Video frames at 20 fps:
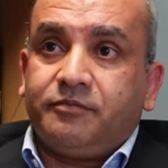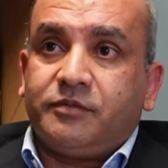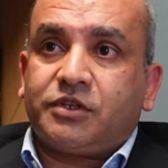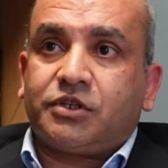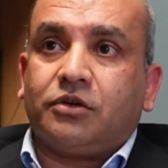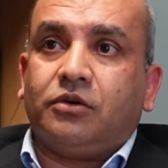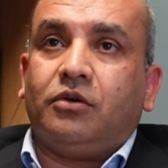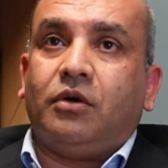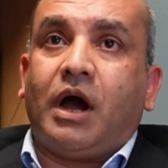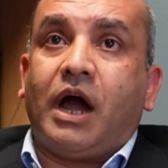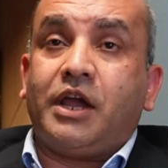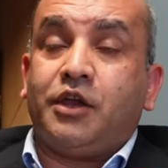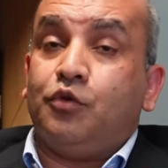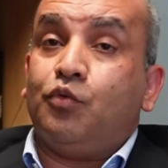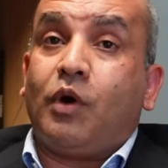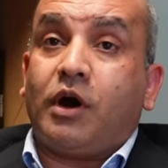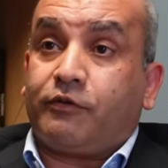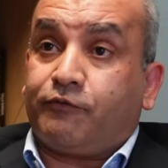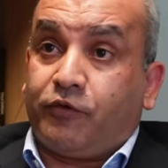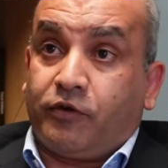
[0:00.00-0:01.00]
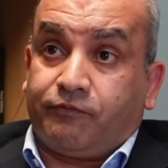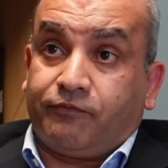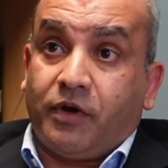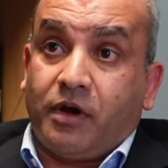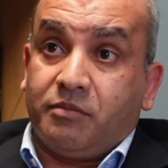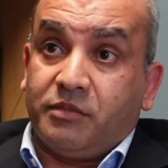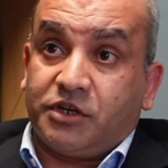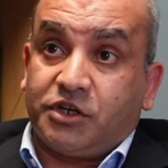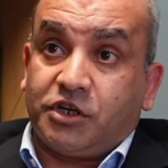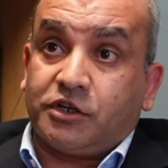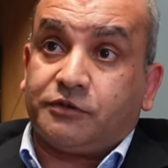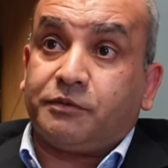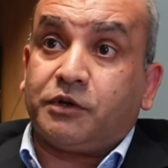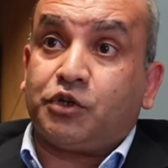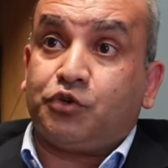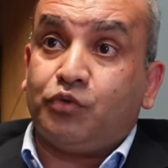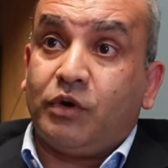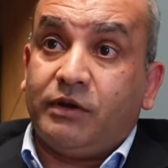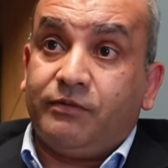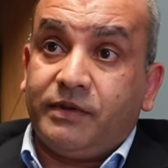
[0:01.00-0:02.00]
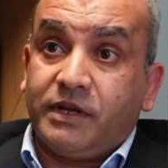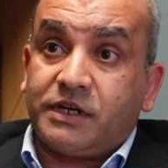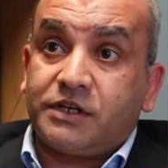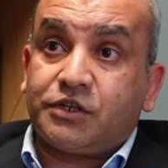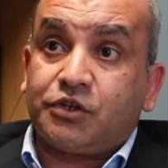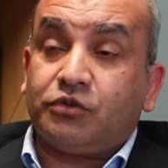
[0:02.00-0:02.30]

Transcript: So I worked for pharmaceuticals for 12 years.